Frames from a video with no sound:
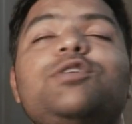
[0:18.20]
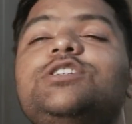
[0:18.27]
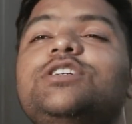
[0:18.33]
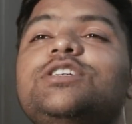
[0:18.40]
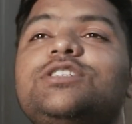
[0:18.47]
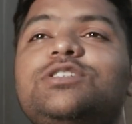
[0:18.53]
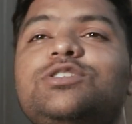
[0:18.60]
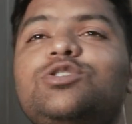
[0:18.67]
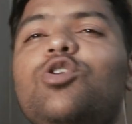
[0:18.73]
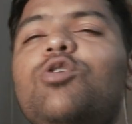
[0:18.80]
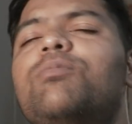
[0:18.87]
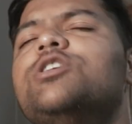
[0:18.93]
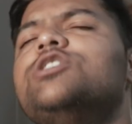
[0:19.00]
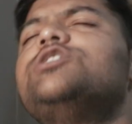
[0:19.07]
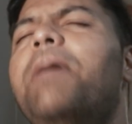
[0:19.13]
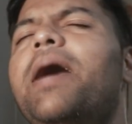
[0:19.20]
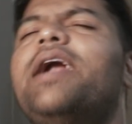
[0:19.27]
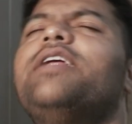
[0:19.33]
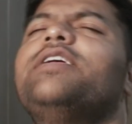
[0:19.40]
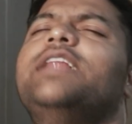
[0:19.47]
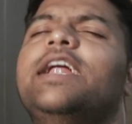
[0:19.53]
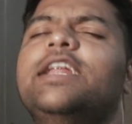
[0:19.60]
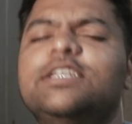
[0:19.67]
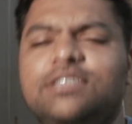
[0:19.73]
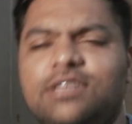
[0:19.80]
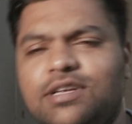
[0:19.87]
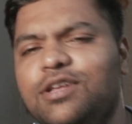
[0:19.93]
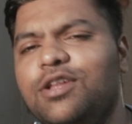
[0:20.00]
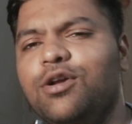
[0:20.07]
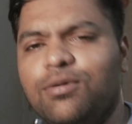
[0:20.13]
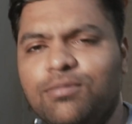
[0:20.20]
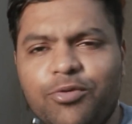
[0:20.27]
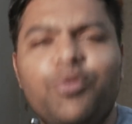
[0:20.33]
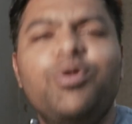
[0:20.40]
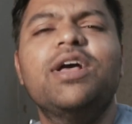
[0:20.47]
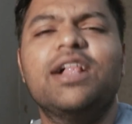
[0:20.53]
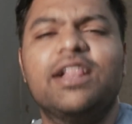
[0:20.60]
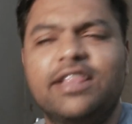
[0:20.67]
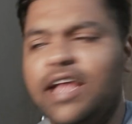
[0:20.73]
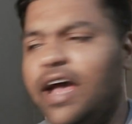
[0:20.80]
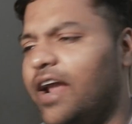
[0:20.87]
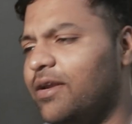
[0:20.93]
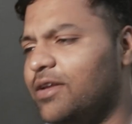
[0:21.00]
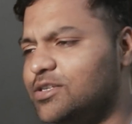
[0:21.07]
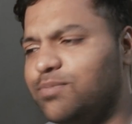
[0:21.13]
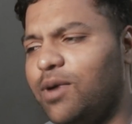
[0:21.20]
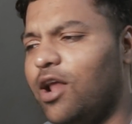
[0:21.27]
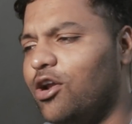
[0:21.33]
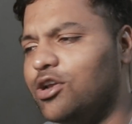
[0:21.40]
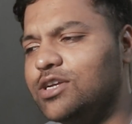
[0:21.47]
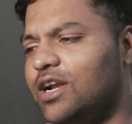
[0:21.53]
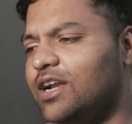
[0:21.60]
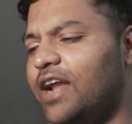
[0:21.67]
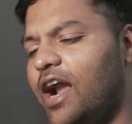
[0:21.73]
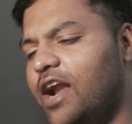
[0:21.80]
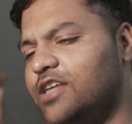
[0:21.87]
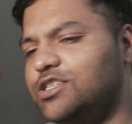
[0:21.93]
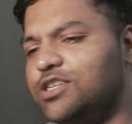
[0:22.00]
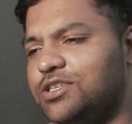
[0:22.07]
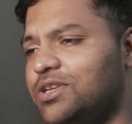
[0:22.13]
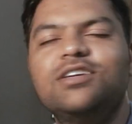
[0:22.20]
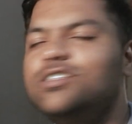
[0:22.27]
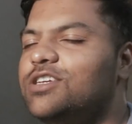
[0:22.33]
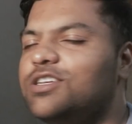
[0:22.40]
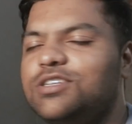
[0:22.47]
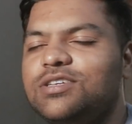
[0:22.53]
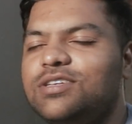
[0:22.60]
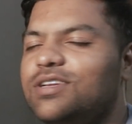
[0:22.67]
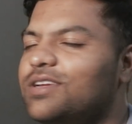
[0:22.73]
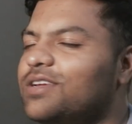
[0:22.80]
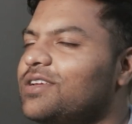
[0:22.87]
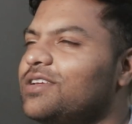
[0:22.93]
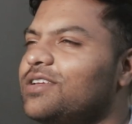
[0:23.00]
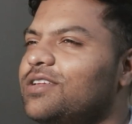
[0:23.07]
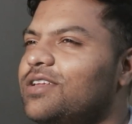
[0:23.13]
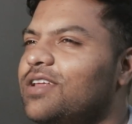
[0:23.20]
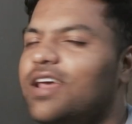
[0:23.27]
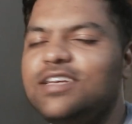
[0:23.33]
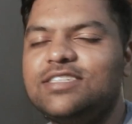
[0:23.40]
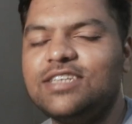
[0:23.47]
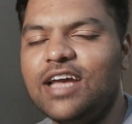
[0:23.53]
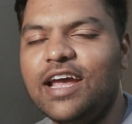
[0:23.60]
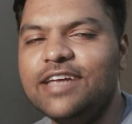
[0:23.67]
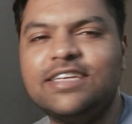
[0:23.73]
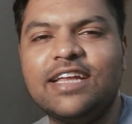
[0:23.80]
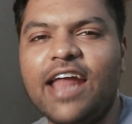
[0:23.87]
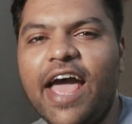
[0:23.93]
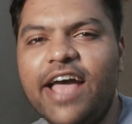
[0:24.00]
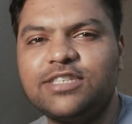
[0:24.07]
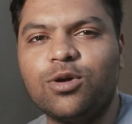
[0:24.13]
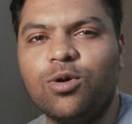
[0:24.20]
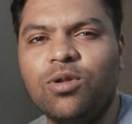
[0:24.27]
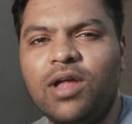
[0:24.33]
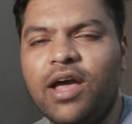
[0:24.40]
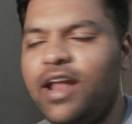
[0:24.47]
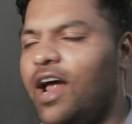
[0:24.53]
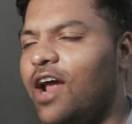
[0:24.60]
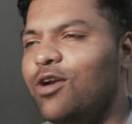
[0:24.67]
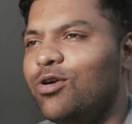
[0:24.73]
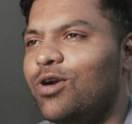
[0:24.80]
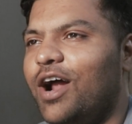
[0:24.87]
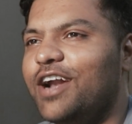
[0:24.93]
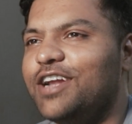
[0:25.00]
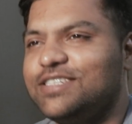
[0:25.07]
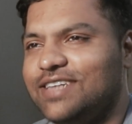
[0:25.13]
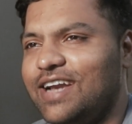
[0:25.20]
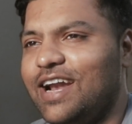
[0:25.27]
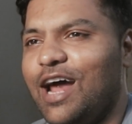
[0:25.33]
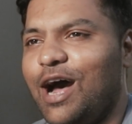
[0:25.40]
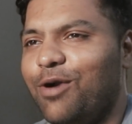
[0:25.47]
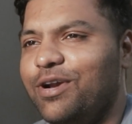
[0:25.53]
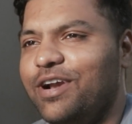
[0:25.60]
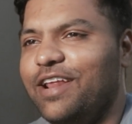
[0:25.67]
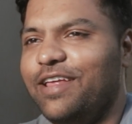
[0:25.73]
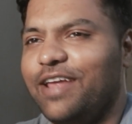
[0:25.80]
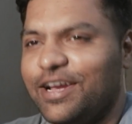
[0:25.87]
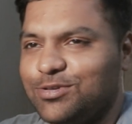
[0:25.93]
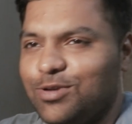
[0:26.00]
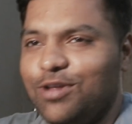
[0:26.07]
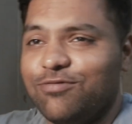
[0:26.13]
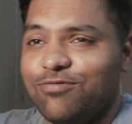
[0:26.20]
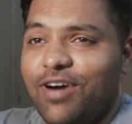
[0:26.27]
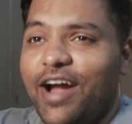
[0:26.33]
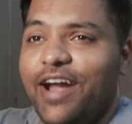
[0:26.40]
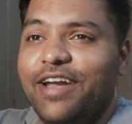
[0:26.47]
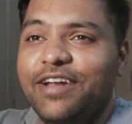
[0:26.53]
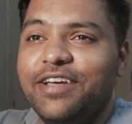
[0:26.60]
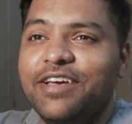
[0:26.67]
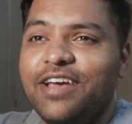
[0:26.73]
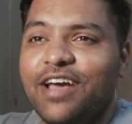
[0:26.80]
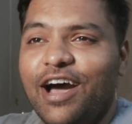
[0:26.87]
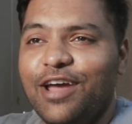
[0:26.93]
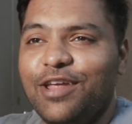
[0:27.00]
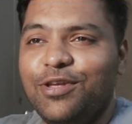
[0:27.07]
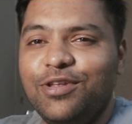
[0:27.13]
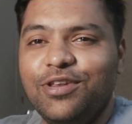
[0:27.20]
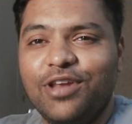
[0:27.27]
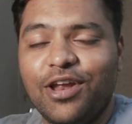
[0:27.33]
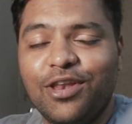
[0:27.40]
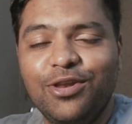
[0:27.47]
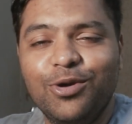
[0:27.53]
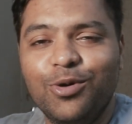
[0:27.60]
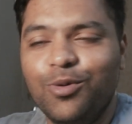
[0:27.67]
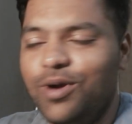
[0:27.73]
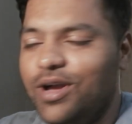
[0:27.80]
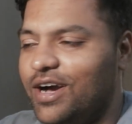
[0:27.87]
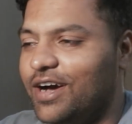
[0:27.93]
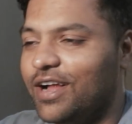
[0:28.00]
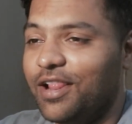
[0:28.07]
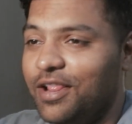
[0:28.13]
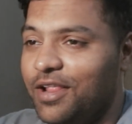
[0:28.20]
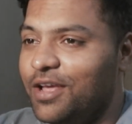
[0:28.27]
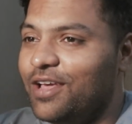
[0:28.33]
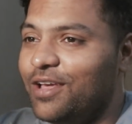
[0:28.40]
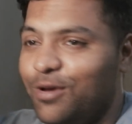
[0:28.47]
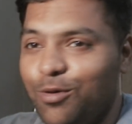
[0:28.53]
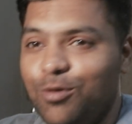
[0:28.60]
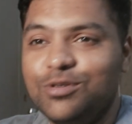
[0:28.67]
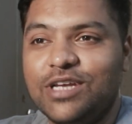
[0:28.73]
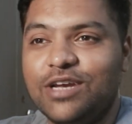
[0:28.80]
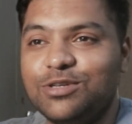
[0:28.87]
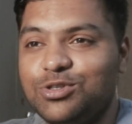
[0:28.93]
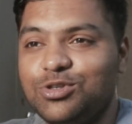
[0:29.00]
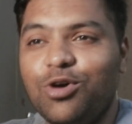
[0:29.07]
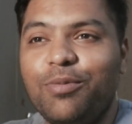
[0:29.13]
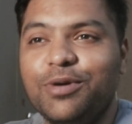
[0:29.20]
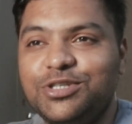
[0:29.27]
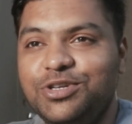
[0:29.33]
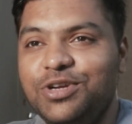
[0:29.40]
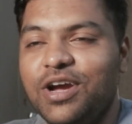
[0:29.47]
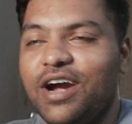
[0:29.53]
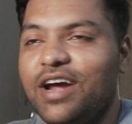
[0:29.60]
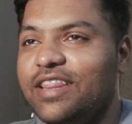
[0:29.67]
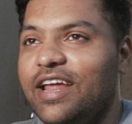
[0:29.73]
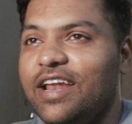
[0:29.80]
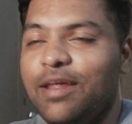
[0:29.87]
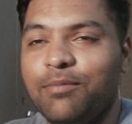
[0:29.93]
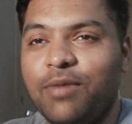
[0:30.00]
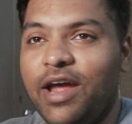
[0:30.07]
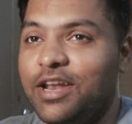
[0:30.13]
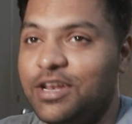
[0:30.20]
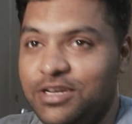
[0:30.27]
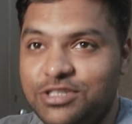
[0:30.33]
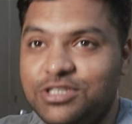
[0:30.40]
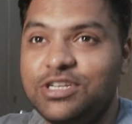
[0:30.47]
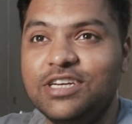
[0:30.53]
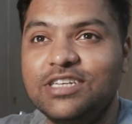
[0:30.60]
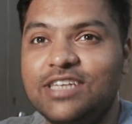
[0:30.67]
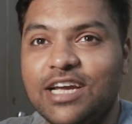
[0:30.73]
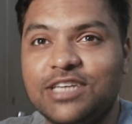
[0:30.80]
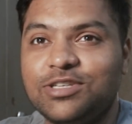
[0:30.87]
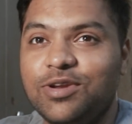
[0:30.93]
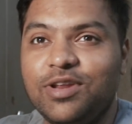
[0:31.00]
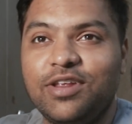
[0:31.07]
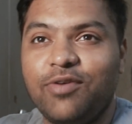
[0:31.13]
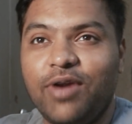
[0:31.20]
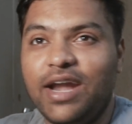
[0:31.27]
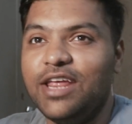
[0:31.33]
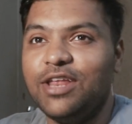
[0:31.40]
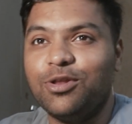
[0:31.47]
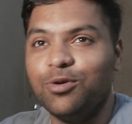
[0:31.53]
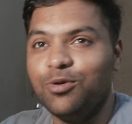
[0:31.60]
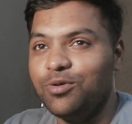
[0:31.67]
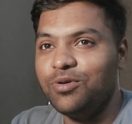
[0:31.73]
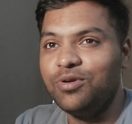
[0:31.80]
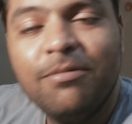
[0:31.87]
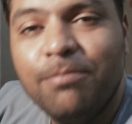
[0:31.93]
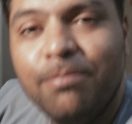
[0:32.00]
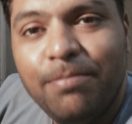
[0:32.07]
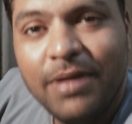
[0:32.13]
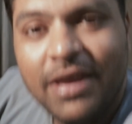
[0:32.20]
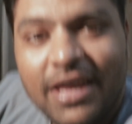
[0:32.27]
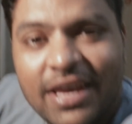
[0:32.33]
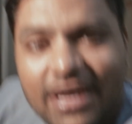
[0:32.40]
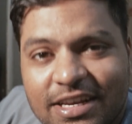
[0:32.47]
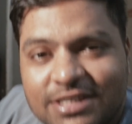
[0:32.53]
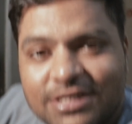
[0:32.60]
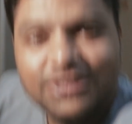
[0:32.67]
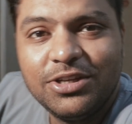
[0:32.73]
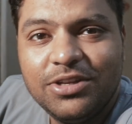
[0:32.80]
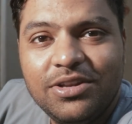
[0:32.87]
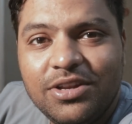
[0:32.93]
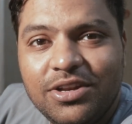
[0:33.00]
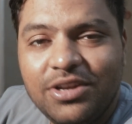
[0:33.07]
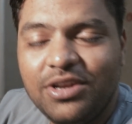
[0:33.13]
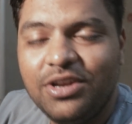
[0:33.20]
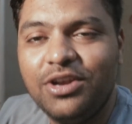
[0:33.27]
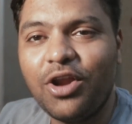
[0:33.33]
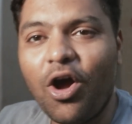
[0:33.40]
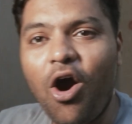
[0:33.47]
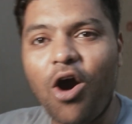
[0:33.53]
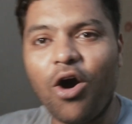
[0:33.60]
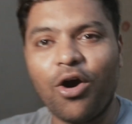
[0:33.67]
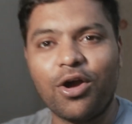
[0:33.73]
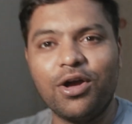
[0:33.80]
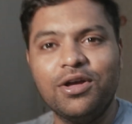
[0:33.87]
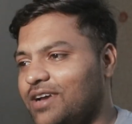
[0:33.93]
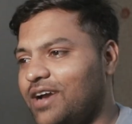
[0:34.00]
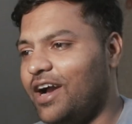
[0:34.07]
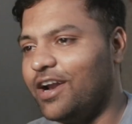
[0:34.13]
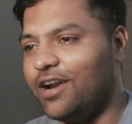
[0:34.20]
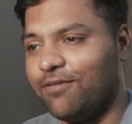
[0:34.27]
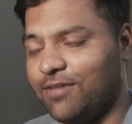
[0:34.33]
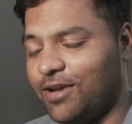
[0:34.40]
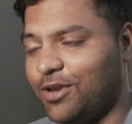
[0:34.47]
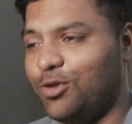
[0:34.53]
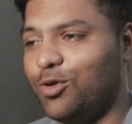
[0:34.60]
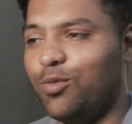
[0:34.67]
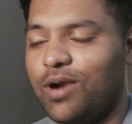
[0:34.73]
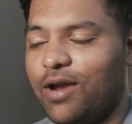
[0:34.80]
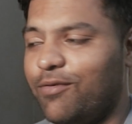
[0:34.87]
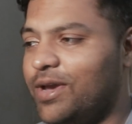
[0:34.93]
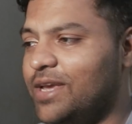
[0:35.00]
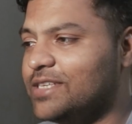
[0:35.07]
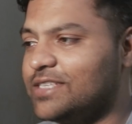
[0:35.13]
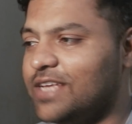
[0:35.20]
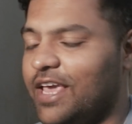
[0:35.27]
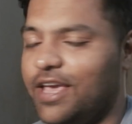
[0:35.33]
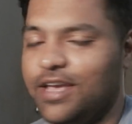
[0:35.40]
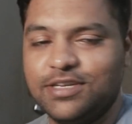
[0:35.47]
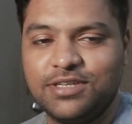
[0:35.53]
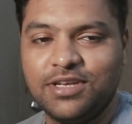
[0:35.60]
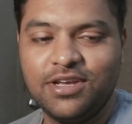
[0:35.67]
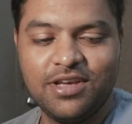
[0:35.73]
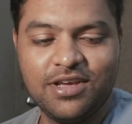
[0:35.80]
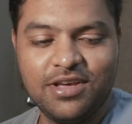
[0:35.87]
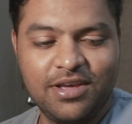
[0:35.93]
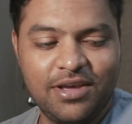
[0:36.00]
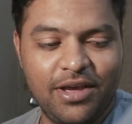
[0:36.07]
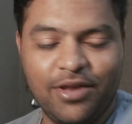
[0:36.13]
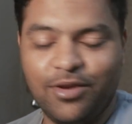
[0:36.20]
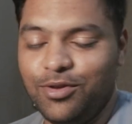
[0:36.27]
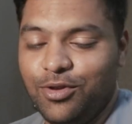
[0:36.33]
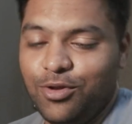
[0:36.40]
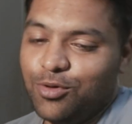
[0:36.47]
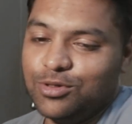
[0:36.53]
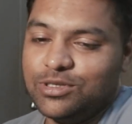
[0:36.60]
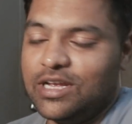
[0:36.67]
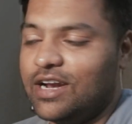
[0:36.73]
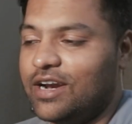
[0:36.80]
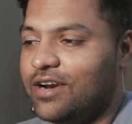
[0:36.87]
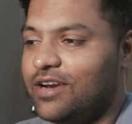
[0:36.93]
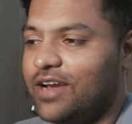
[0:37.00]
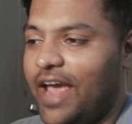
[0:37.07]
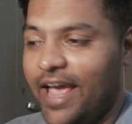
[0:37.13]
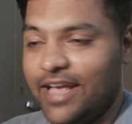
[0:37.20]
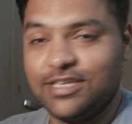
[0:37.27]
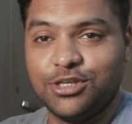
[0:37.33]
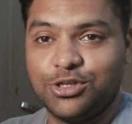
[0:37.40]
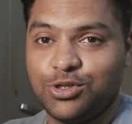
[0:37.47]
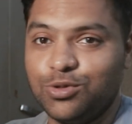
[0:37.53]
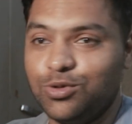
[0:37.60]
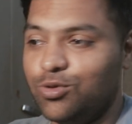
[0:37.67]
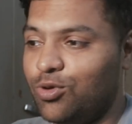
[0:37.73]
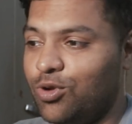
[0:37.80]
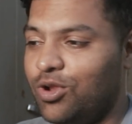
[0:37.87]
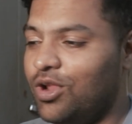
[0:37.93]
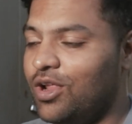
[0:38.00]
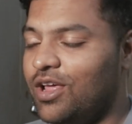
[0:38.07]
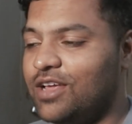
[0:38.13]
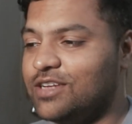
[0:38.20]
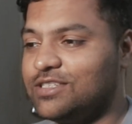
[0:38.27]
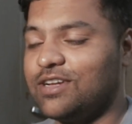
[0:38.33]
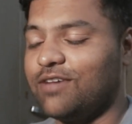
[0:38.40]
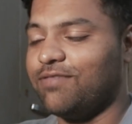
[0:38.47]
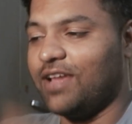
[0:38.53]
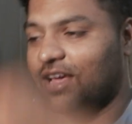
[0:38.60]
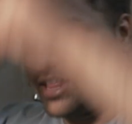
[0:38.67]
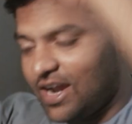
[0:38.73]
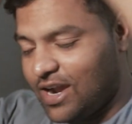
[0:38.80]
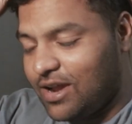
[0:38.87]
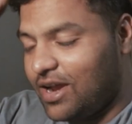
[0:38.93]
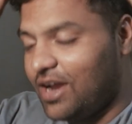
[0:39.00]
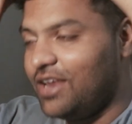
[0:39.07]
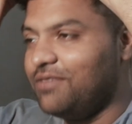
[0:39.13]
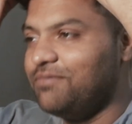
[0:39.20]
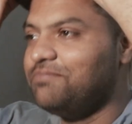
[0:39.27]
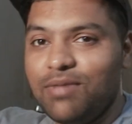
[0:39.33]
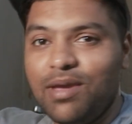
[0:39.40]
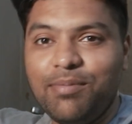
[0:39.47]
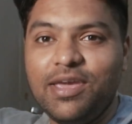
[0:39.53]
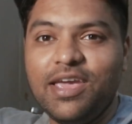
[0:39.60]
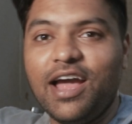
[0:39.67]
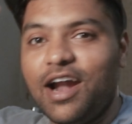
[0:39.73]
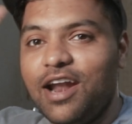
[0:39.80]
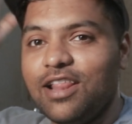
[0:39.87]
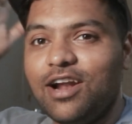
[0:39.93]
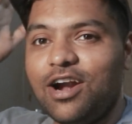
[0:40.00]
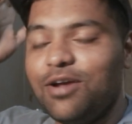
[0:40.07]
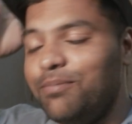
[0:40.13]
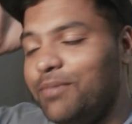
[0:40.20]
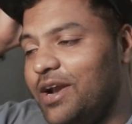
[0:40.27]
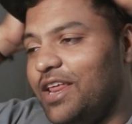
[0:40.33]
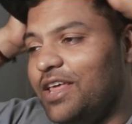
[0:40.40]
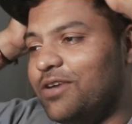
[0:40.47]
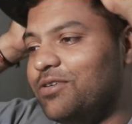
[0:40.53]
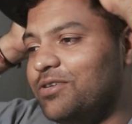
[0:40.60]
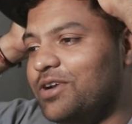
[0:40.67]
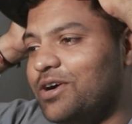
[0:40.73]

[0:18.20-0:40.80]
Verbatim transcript: which is so much better than his, you know, real dad. His biological dad is just, it just, it's, it's an asshole. And I don't understand how did he actually find a, a new girl who is so much younger than him, and she's actually ready to be his dog, kind of like do whatever he says and use her as a stool, stuff like that. I maybe he got a lot of money, who